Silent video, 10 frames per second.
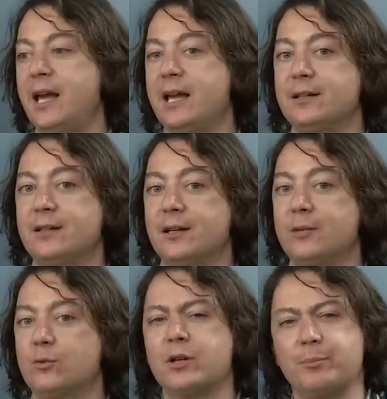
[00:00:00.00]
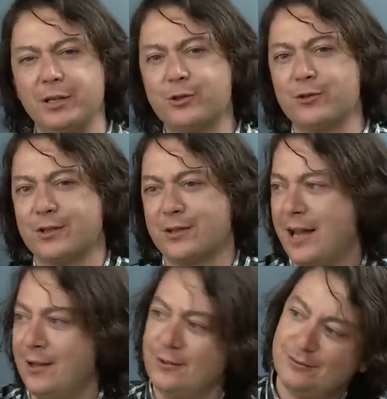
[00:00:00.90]
and we're on Pinterest
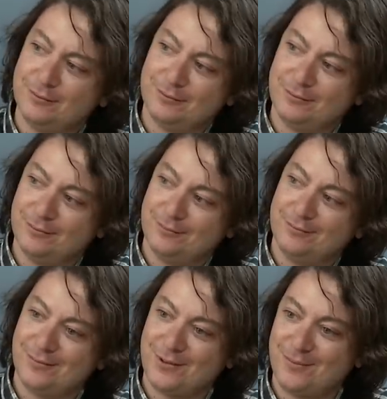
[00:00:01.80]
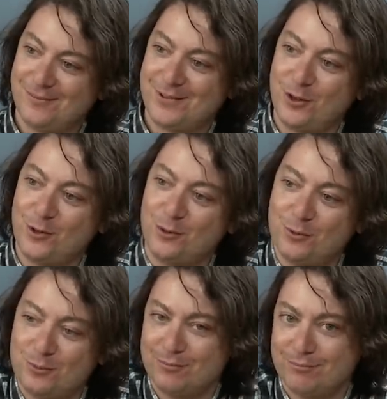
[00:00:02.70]
now. So
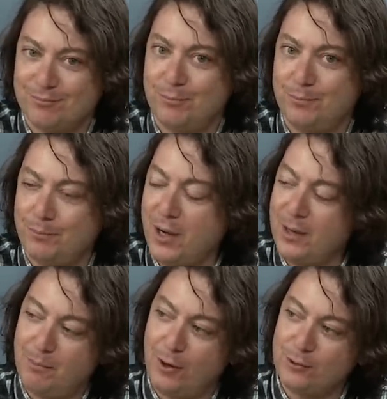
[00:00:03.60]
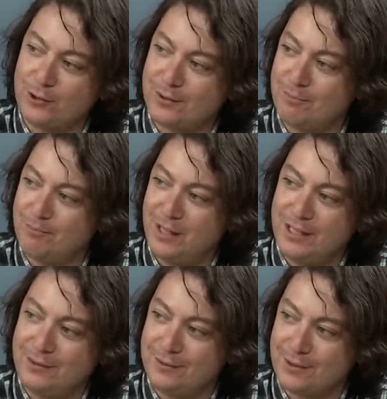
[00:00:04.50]
post and
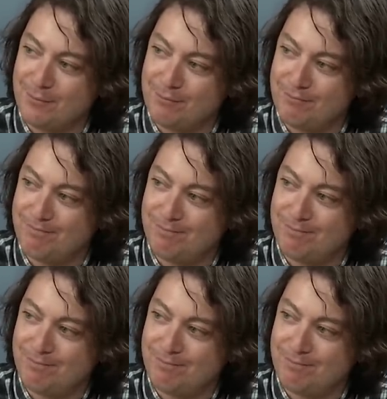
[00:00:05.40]
pin some